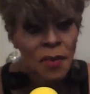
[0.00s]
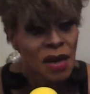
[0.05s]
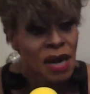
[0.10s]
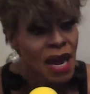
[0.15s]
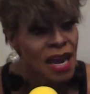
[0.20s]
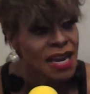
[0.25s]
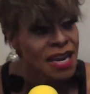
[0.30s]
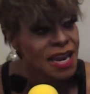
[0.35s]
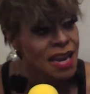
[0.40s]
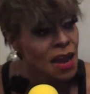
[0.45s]
But
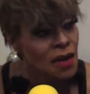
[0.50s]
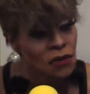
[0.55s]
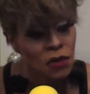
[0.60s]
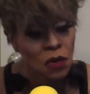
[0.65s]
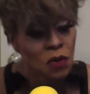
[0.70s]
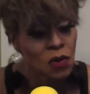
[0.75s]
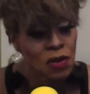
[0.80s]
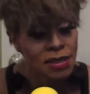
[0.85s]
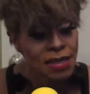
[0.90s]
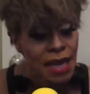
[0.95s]
I
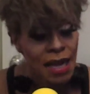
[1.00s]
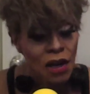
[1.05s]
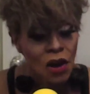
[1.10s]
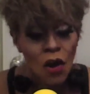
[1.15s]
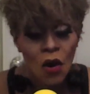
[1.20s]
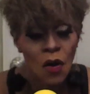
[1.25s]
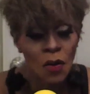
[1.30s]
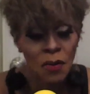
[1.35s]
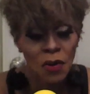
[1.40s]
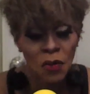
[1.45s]
never was at
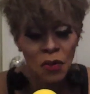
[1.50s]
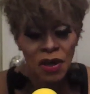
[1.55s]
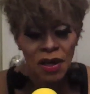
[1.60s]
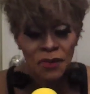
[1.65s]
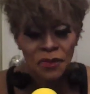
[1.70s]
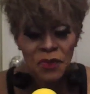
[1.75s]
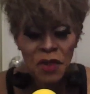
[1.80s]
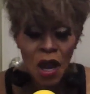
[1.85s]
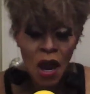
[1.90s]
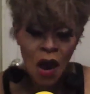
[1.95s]
home and went,